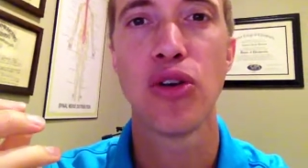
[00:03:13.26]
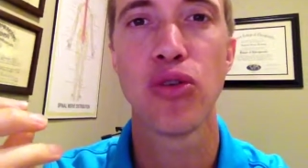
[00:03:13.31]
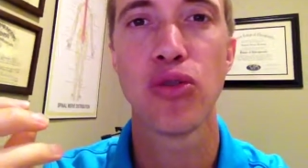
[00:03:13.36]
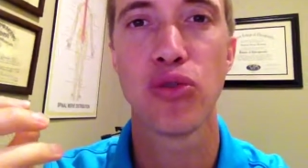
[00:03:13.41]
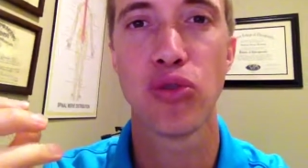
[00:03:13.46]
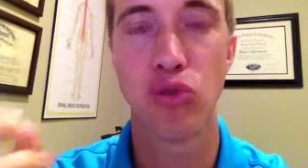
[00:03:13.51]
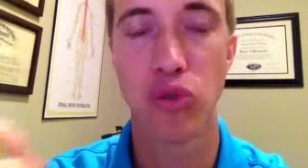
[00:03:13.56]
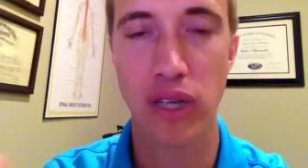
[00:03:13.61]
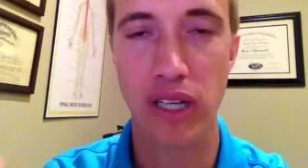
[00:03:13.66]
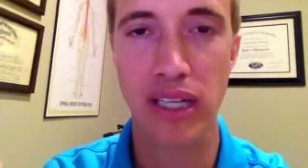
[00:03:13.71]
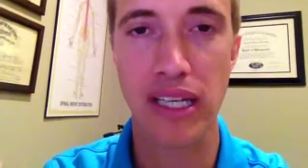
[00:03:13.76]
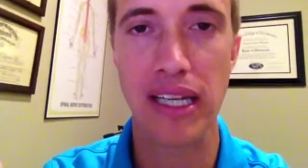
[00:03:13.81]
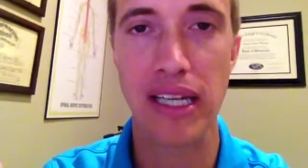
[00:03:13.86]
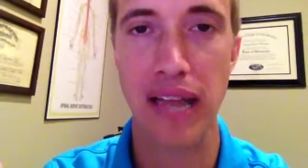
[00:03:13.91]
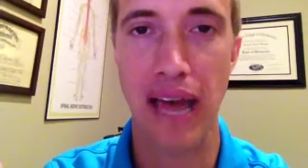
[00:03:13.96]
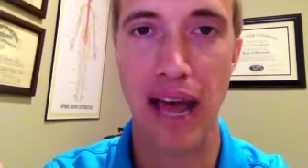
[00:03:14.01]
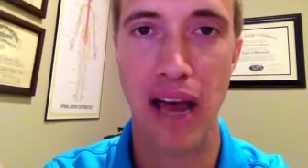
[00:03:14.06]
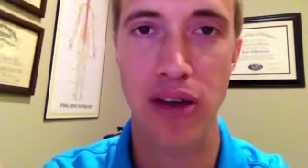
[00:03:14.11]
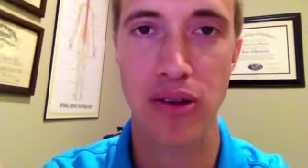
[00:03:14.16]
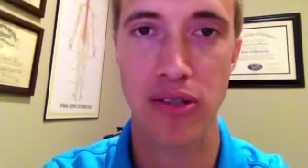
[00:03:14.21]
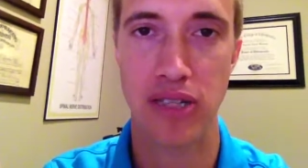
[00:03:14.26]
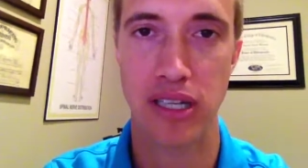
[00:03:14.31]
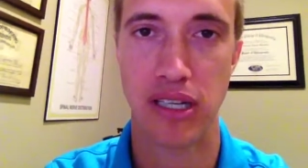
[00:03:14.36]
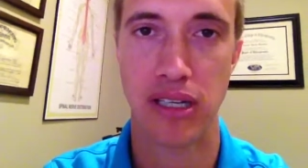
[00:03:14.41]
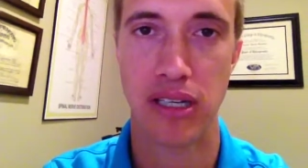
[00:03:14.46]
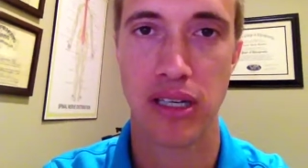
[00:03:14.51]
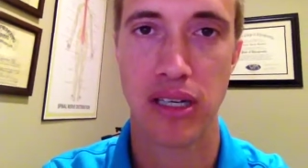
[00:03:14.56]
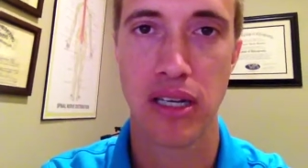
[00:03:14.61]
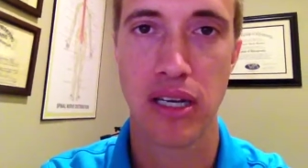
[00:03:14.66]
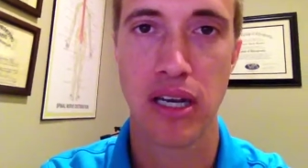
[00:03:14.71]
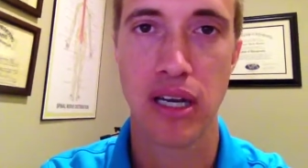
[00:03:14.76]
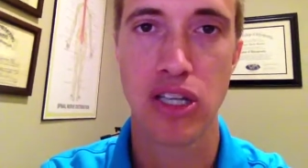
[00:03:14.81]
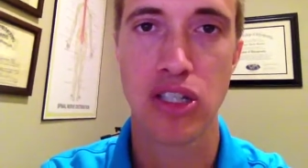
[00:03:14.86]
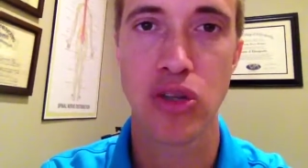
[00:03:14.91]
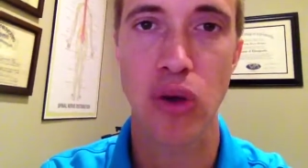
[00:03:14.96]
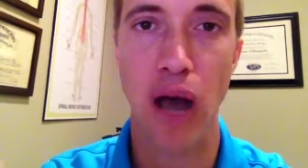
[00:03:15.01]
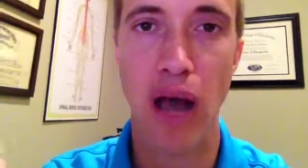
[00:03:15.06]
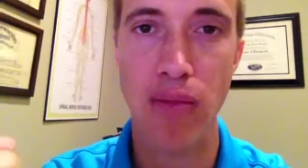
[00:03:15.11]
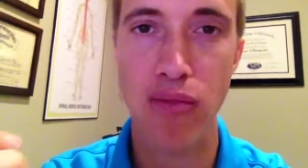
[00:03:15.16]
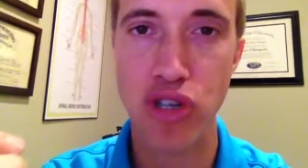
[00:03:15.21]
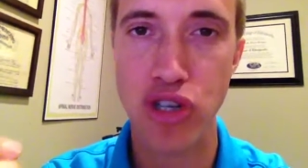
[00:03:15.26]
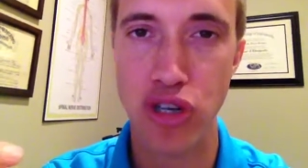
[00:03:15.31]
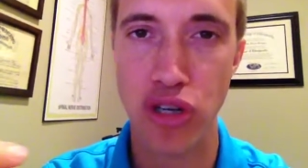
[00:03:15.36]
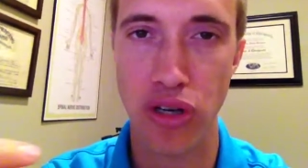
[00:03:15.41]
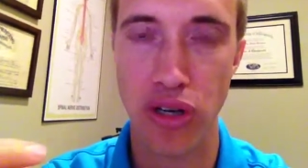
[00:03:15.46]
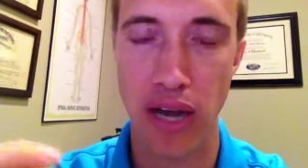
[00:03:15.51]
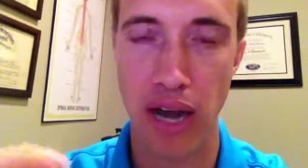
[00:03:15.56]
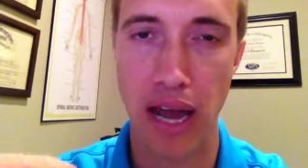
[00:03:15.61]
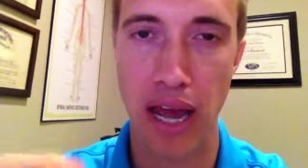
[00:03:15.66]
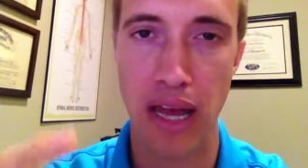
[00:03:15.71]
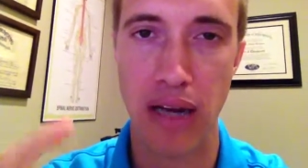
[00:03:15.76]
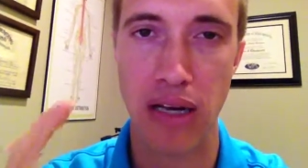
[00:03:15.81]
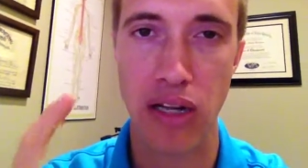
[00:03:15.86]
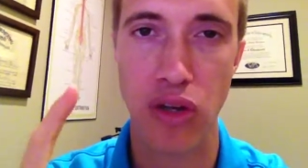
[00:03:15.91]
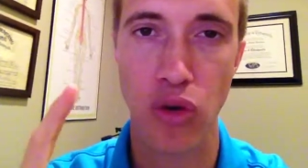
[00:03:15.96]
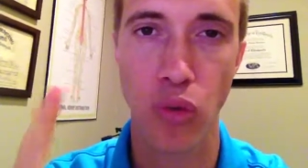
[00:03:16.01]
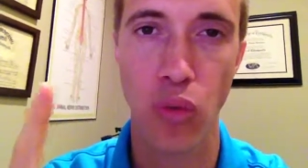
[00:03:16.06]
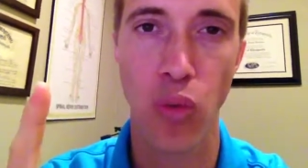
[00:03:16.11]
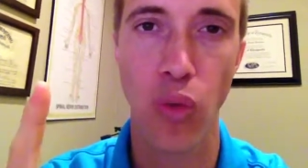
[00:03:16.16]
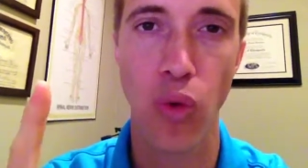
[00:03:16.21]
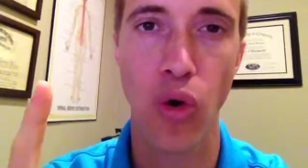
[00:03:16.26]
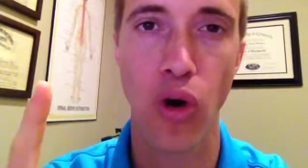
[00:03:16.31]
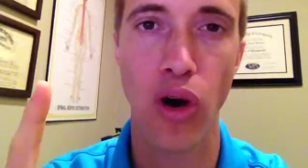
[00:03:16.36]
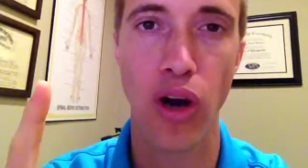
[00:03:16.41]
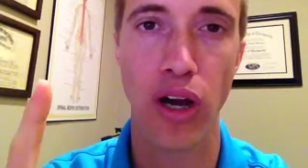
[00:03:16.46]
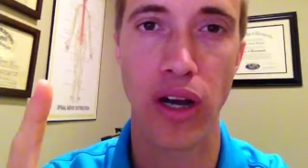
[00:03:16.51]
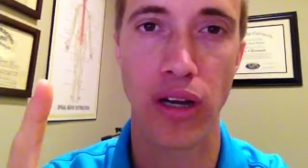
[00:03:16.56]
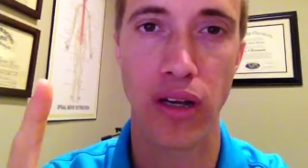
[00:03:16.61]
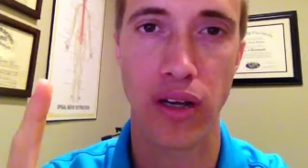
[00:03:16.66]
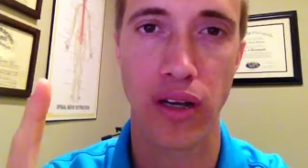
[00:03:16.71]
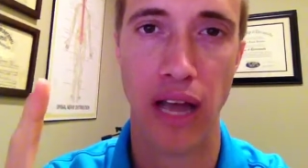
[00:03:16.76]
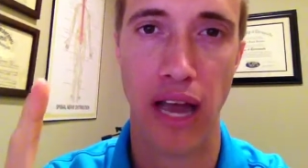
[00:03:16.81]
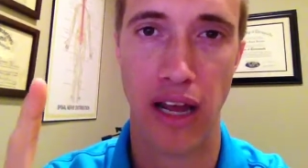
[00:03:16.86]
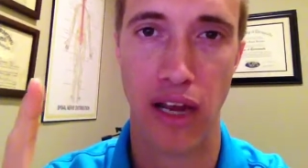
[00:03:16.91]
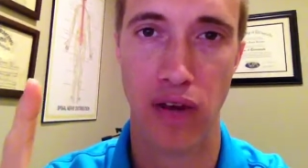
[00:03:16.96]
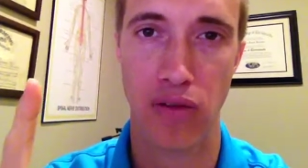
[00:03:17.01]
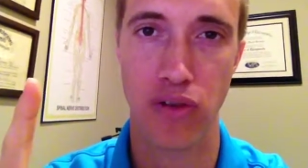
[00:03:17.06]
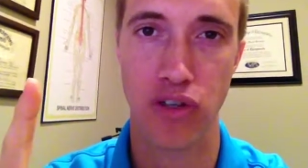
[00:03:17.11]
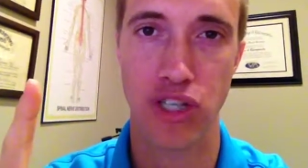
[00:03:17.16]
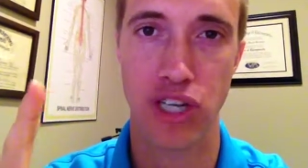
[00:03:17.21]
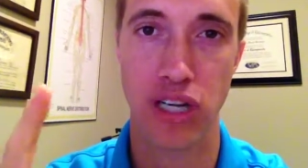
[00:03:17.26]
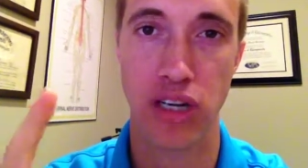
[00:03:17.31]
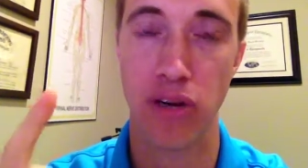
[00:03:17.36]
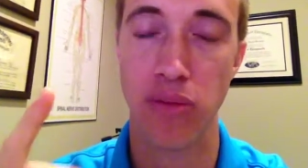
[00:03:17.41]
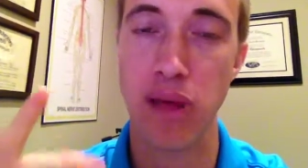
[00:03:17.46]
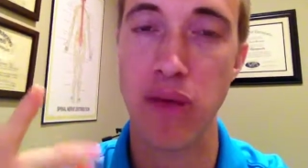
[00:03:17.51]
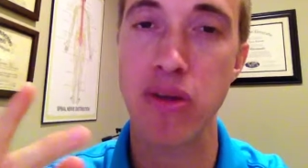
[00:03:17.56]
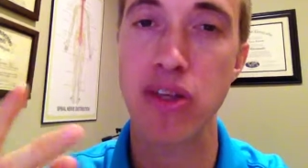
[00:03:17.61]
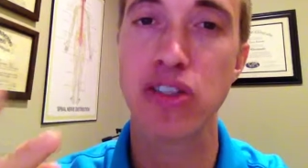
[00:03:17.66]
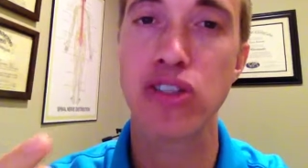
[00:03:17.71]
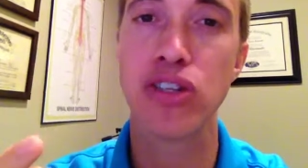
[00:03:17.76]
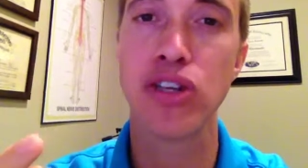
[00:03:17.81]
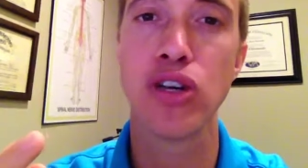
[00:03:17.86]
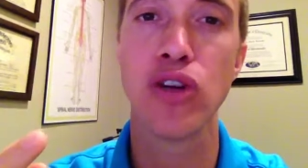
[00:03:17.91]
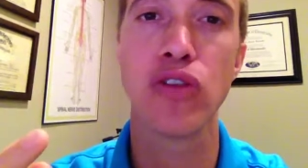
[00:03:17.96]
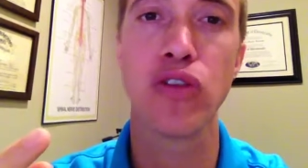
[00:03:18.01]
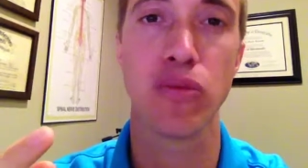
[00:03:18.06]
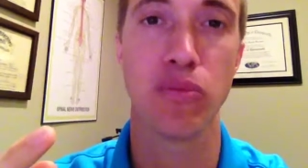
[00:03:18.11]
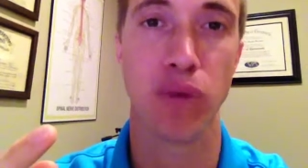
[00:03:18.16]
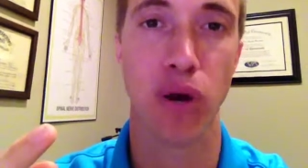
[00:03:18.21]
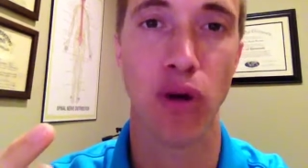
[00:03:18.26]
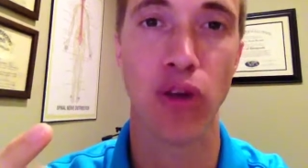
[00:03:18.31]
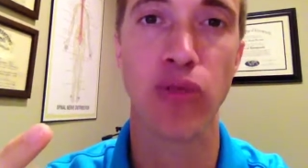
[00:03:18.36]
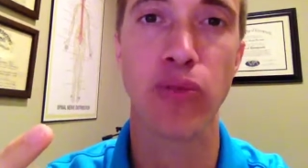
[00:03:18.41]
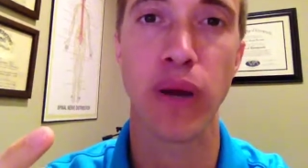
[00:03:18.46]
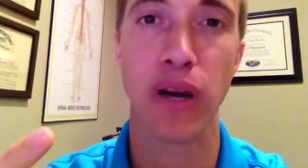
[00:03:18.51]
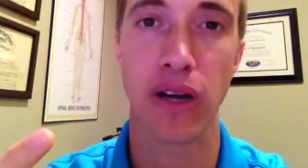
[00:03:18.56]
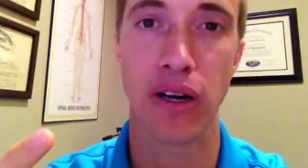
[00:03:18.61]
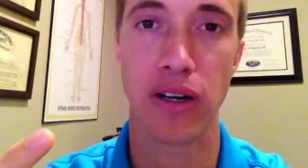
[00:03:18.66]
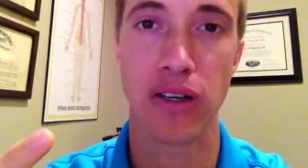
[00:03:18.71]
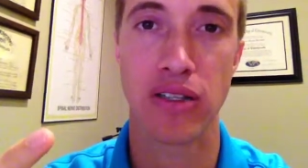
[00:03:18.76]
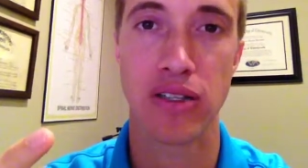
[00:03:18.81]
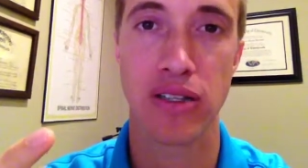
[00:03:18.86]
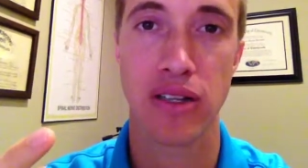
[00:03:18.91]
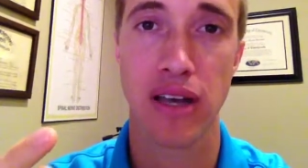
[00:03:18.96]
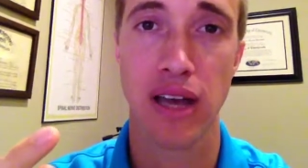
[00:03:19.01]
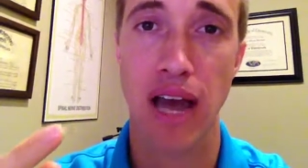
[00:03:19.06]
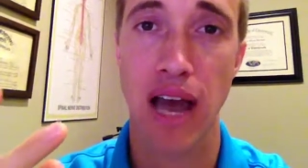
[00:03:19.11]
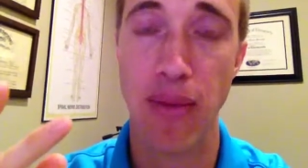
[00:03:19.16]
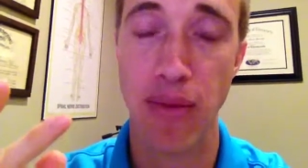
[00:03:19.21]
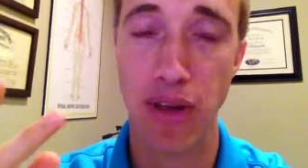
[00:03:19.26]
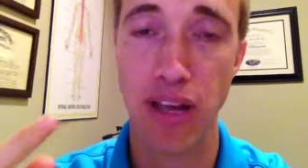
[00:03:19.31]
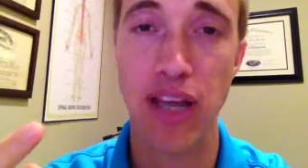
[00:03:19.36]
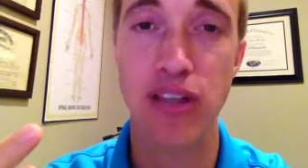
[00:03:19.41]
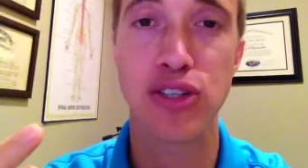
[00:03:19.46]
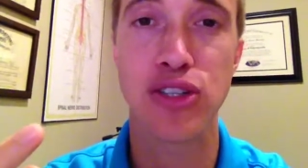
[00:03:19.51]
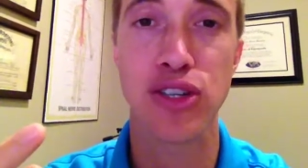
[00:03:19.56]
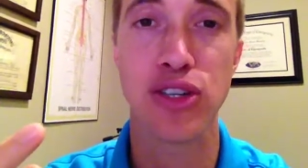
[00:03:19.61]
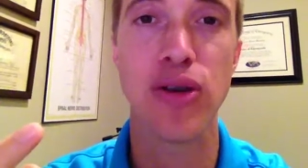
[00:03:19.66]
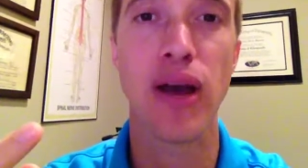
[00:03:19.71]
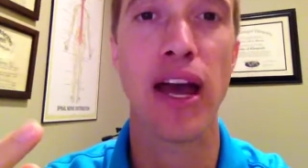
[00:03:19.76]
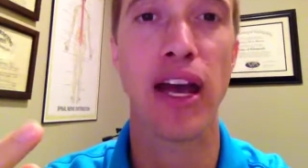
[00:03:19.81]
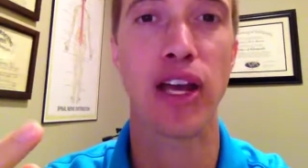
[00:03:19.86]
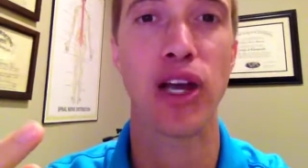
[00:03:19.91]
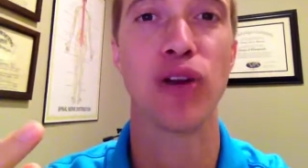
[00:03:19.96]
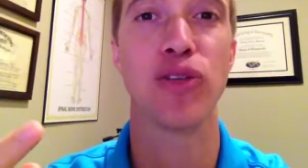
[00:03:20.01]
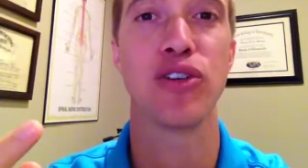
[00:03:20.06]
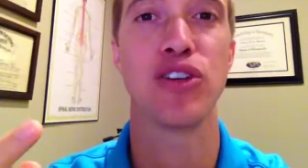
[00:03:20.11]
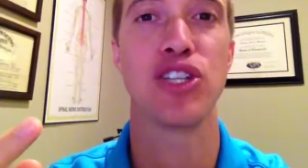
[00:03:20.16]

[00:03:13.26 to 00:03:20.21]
really lousy. So I'm sure that I had either one hangover gene or maybe two from both parents. I probably had two hangover